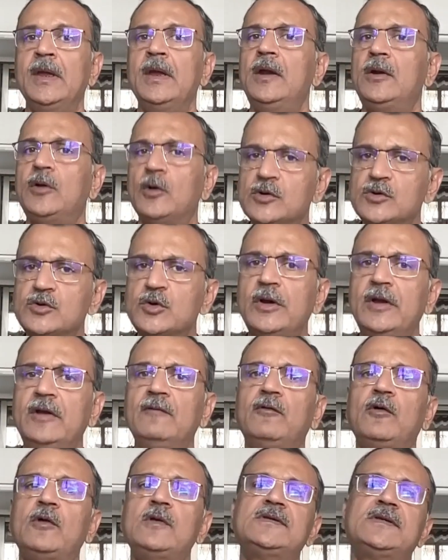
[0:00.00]
It also
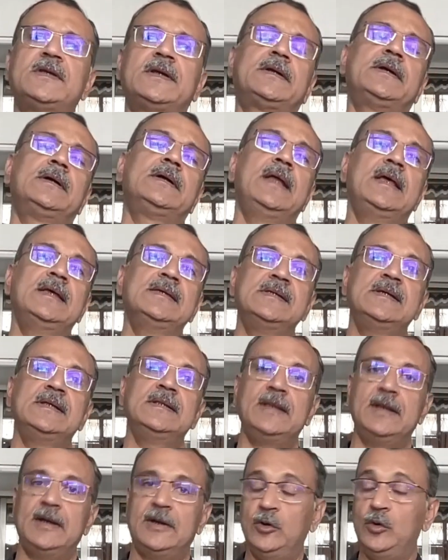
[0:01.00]
involves
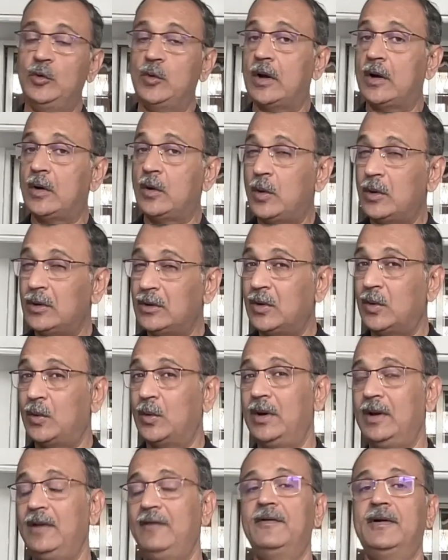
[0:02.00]
recognizing that you are not the
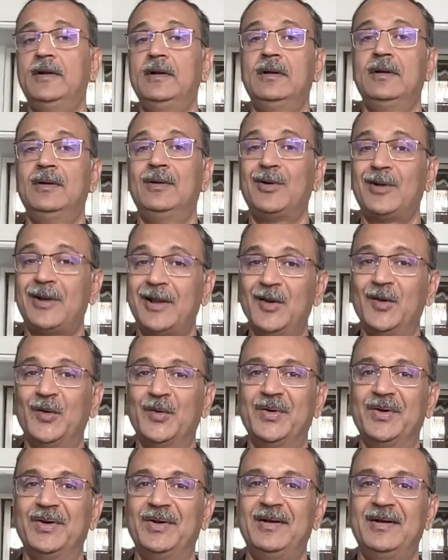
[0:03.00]
only one or
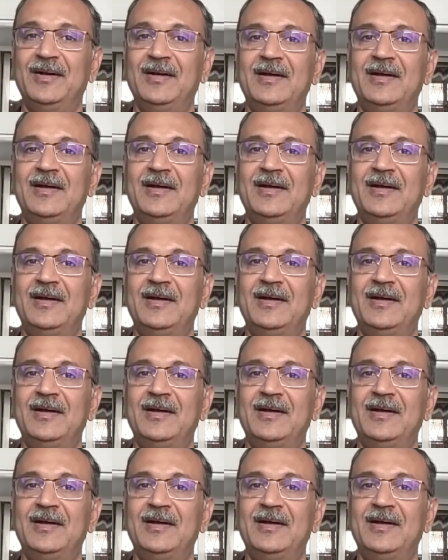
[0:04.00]
alone,